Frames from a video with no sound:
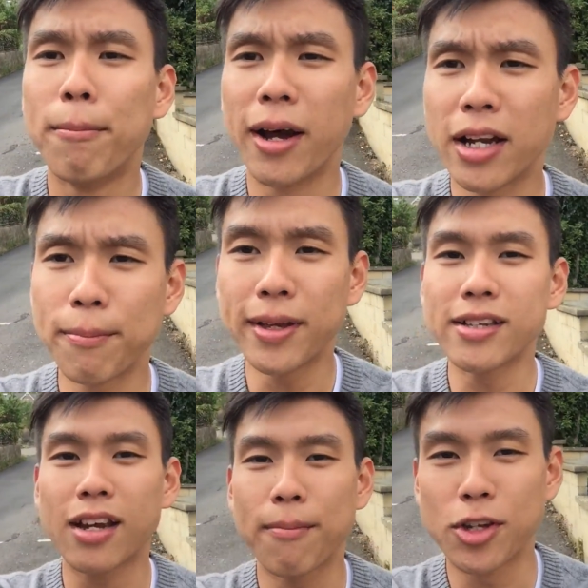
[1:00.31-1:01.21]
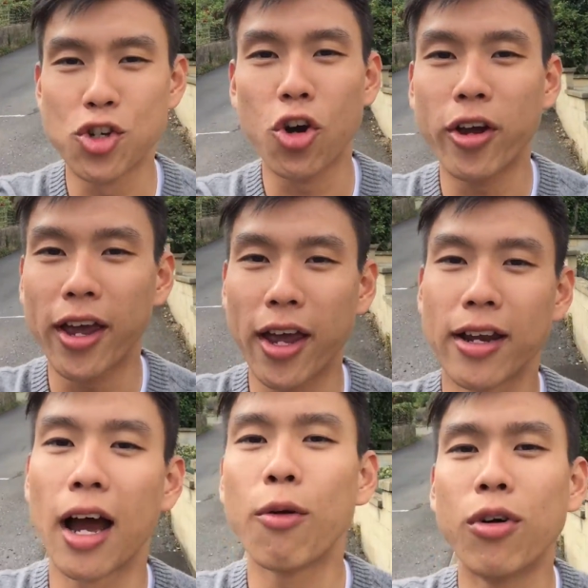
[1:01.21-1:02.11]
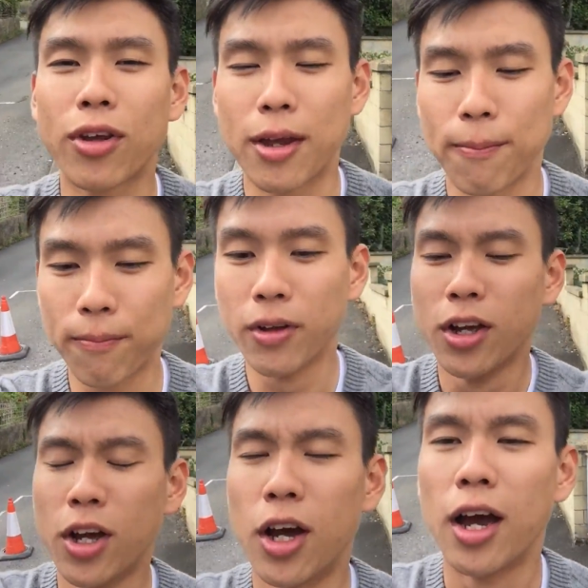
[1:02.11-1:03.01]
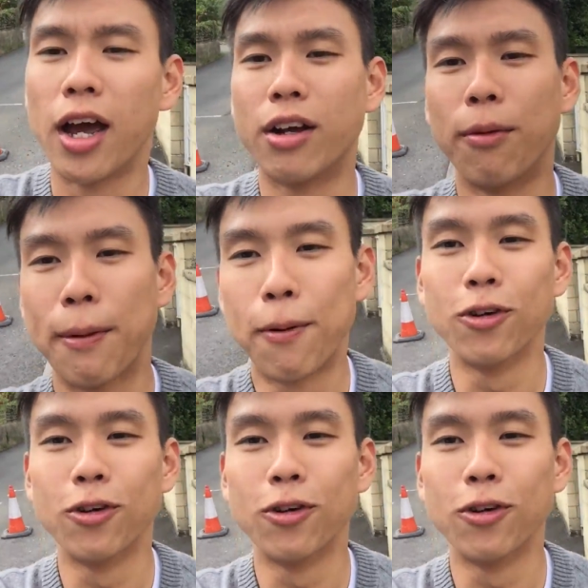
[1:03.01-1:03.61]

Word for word: But in the meantime, enjoy and I will keep and I'll be